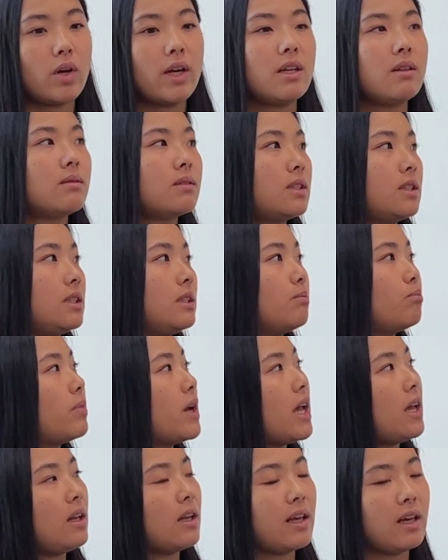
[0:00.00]
right?
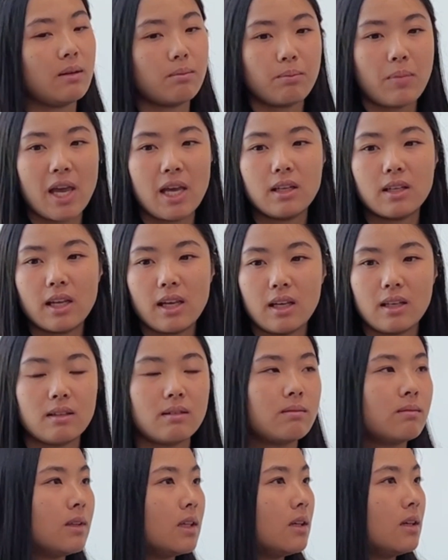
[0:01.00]
Painting,
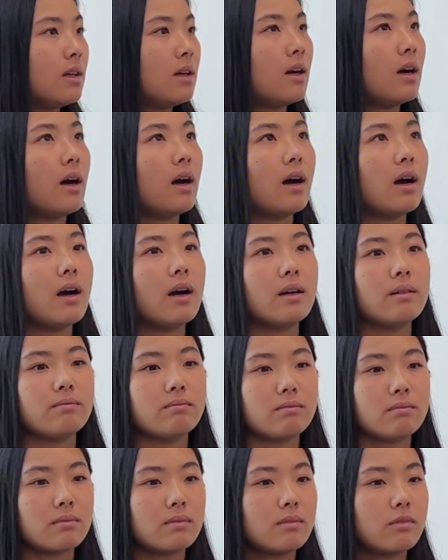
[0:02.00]
painting, um,
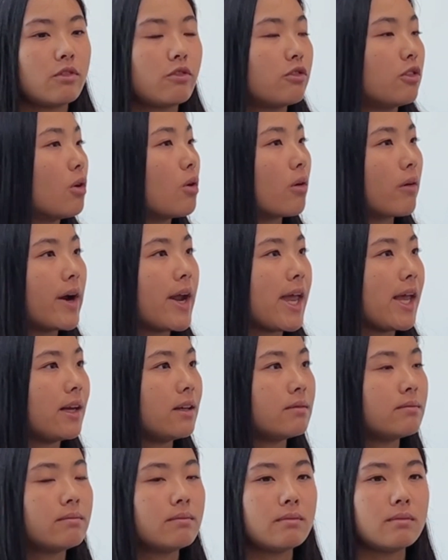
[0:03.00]

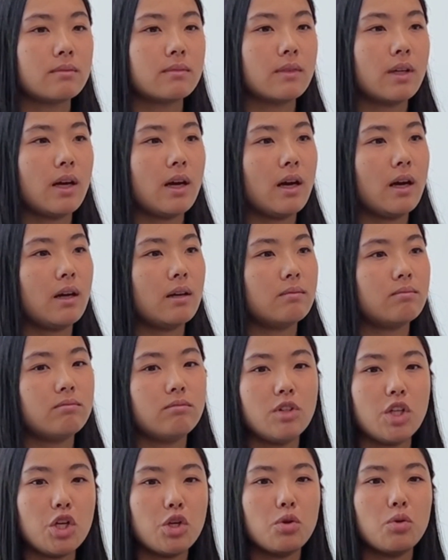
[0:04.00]
flooring, uh,
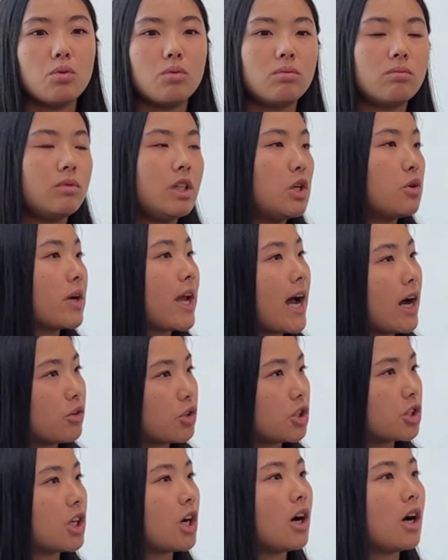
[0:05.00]
new new
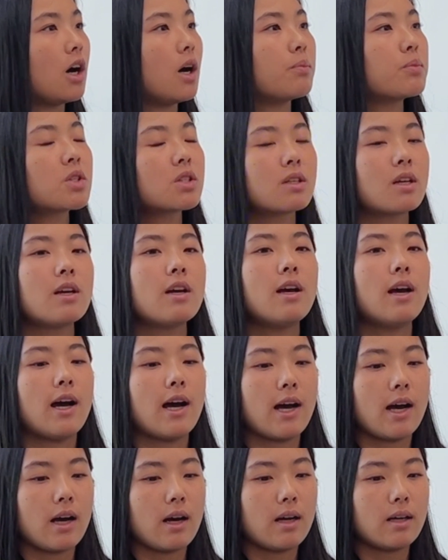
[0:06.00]
countertops,
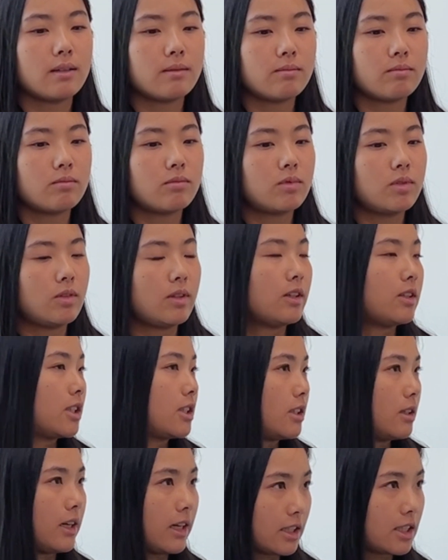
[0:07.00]
uh,
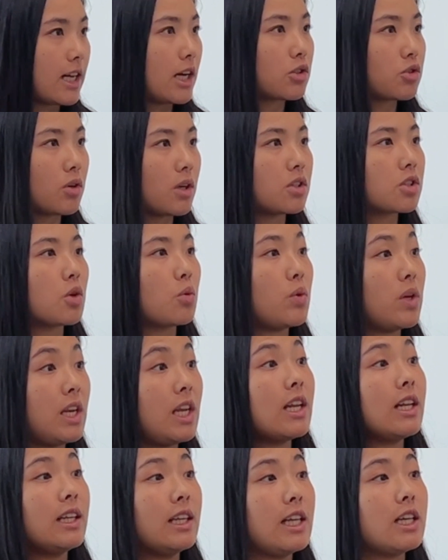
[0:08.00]
etc. So yeah. we
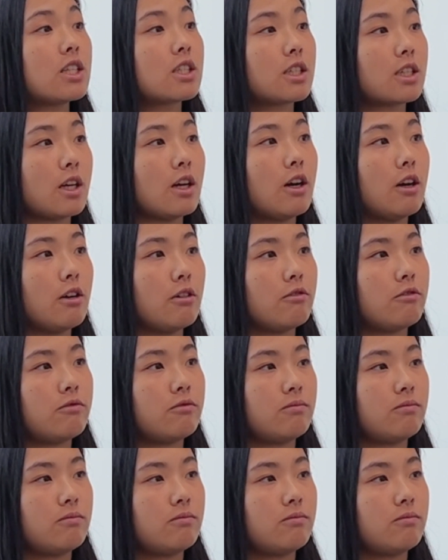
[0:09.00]
need a list of,